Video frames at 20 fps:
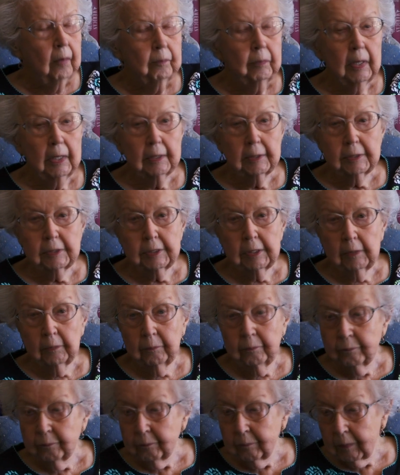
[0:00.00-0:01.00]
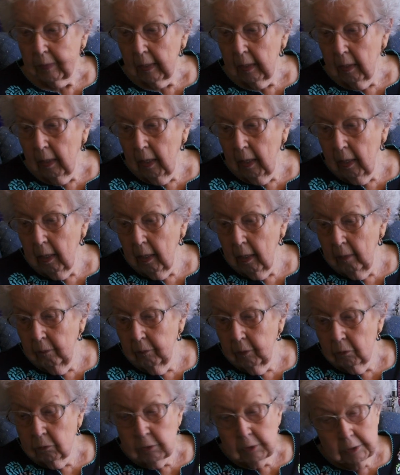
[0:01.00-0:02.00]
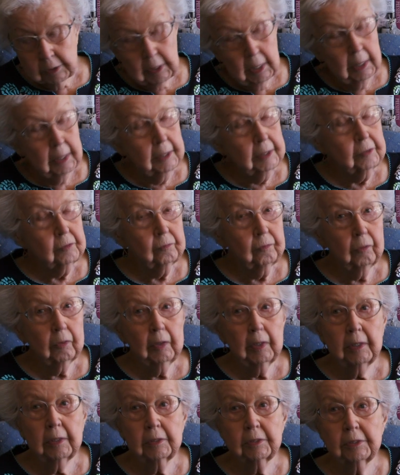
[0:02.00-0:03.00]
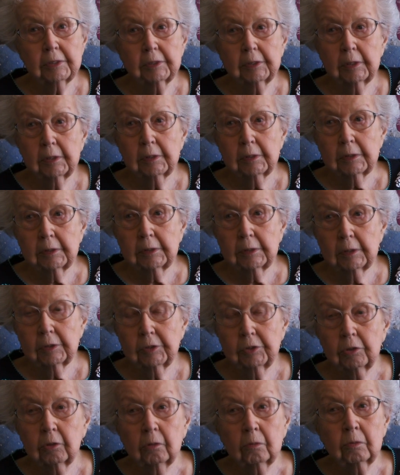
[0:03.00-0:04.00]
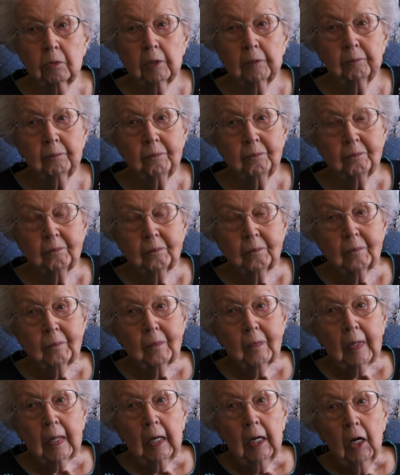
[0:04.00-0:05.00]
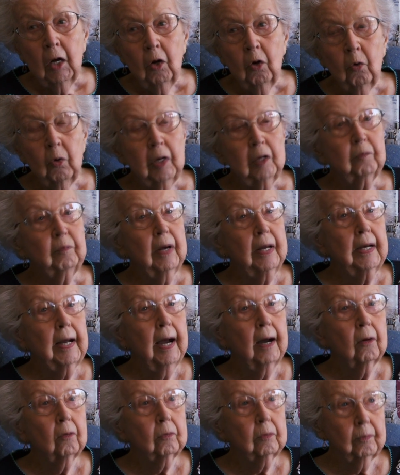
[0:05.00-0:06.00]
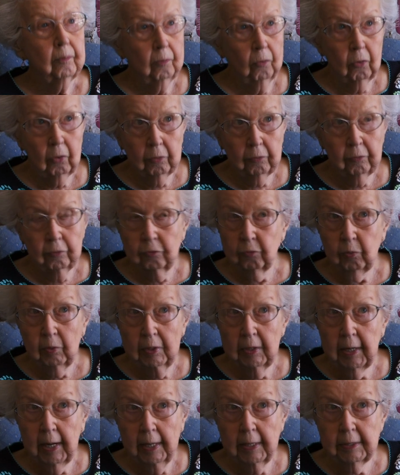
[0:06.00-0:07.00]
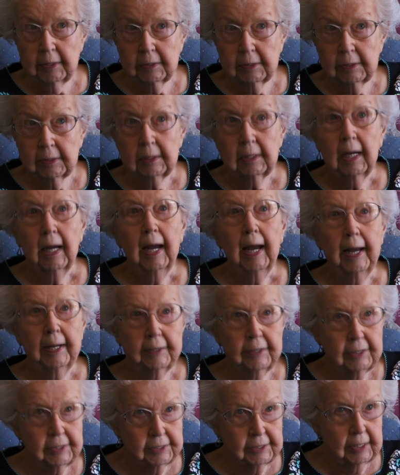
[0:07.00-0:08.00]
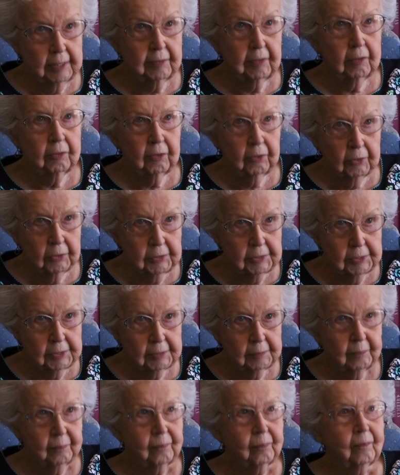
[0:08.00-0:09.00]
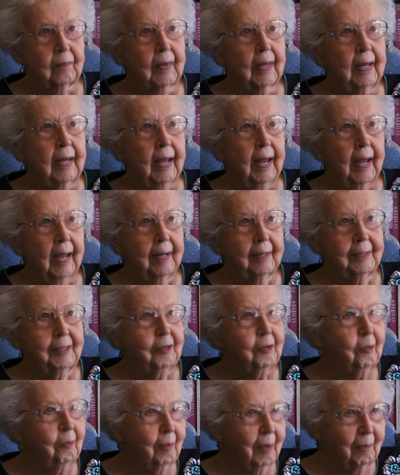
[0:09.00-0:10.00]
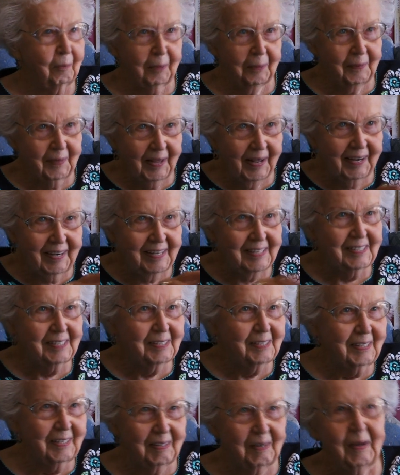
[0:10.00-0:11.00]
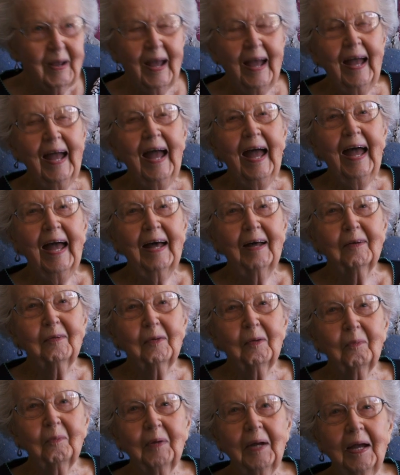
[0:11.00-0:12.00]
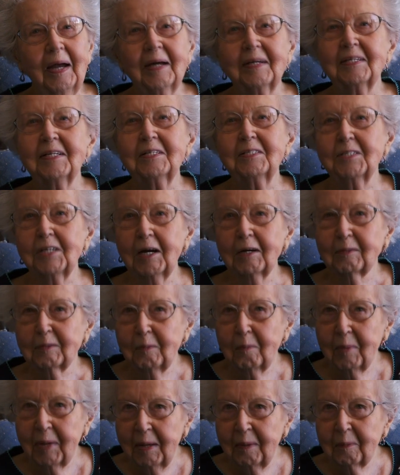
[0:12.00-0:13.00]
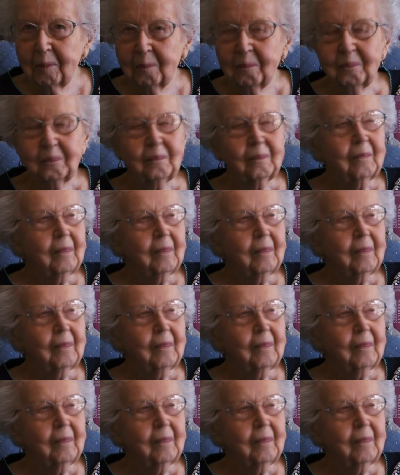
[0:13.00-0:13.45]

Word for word: But um, in those days, for instance, children who had been out more than three days had to see the nurse, and you remember that as, and we had to check them in,